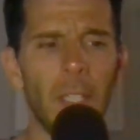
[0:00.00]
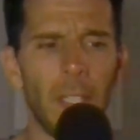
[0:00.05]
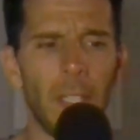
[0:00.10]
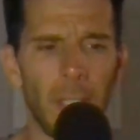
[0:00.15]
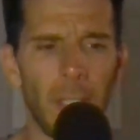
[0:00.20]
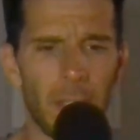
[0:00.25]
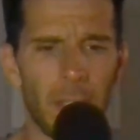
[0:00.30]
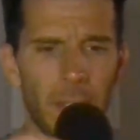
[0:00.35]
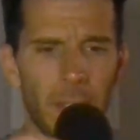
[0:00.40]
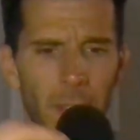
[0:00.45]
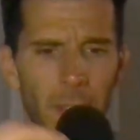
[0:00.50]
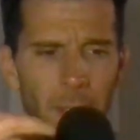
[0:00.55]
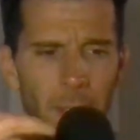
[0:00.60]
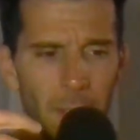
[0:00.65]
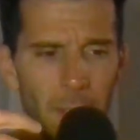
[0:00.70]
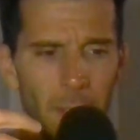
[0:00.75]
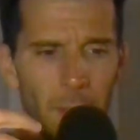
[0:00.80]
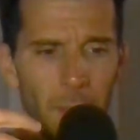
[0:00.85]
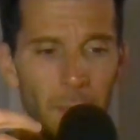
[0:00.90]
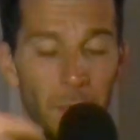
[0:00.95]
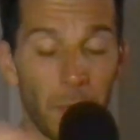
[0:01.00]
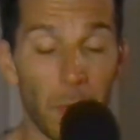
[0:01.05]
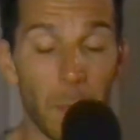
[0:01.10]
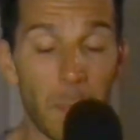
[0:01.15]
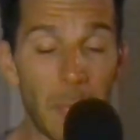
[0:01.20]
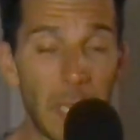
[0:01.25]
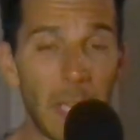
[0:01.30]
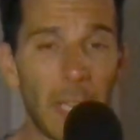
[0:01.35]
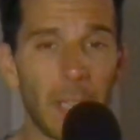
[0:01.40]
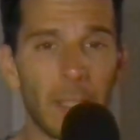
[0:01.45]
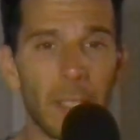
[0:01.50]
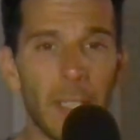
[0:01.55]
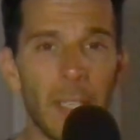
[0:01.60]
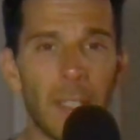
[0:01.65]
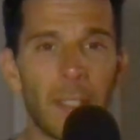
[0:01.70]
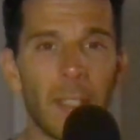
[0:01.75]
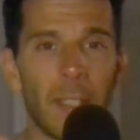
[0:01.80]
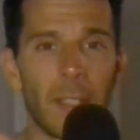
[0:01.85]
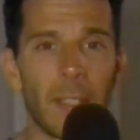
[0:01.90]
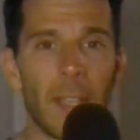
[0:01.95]
It's for me at
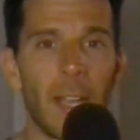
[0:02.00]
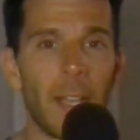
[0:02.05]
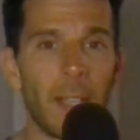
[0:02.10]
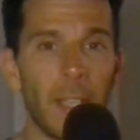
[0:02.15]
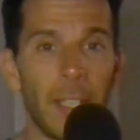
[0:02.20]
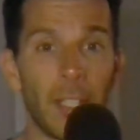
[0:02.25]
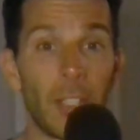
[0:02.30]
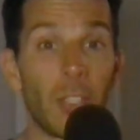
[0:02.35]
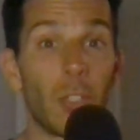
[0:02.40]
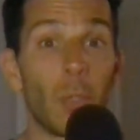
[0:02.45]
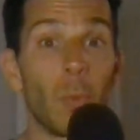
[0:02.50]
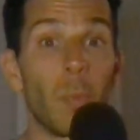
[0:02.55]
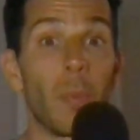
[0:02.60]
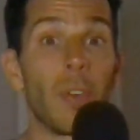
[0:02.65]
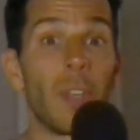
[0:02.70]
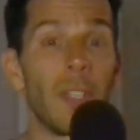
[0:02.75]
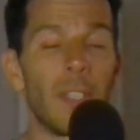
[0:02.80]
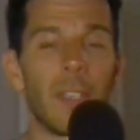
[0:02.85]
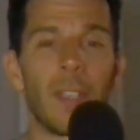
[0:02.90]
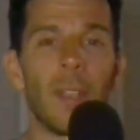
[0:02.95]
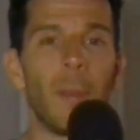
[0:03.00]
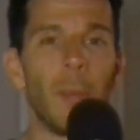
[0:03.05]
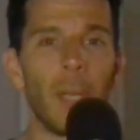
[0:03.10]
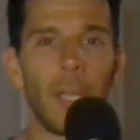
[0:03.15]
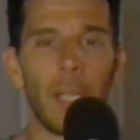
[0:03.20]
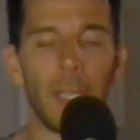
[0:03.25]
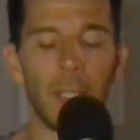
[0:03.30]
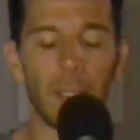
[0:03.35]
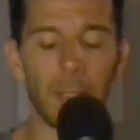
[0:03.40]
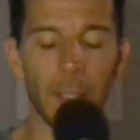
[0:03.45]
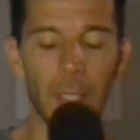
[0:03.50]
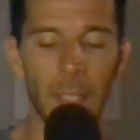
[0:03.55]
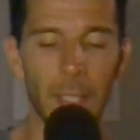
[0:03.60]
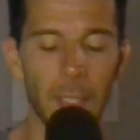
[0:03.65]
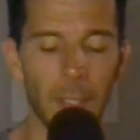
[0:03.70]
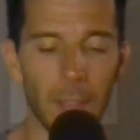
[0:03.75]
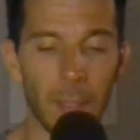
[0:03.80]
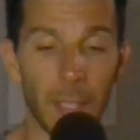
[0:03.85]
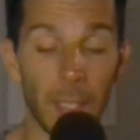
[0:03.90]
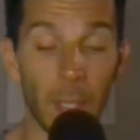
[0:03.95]
least, it's not like super intimidating
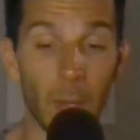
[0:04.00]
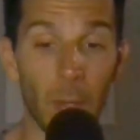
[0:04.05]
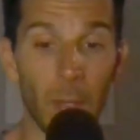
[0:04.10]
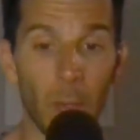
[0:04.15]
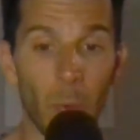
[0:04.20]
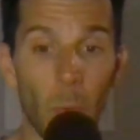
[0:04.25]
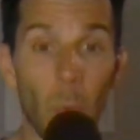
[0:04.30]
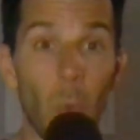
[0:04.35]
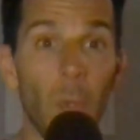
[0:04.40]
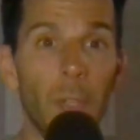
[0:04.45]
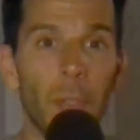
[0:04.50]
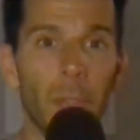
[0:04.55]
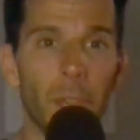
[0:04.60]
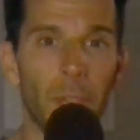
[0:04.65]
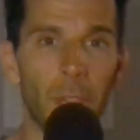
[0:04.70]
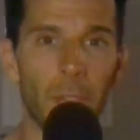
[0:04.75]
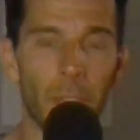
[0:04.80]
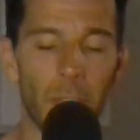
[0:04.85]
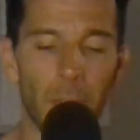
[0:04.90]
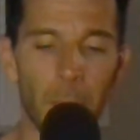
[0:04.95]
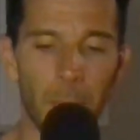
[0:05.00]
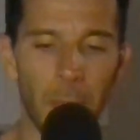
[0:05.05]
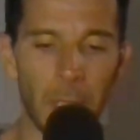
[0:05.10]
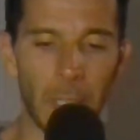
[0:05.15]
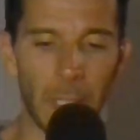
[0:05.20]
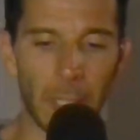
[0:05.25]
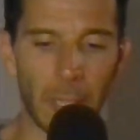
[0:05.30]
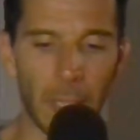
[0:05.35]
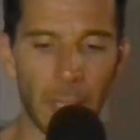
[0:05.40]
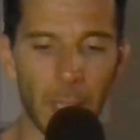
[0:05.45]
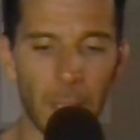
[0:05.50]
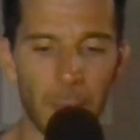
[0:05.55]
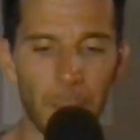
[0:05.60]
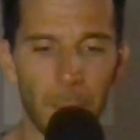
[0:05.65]
like oils or something like that.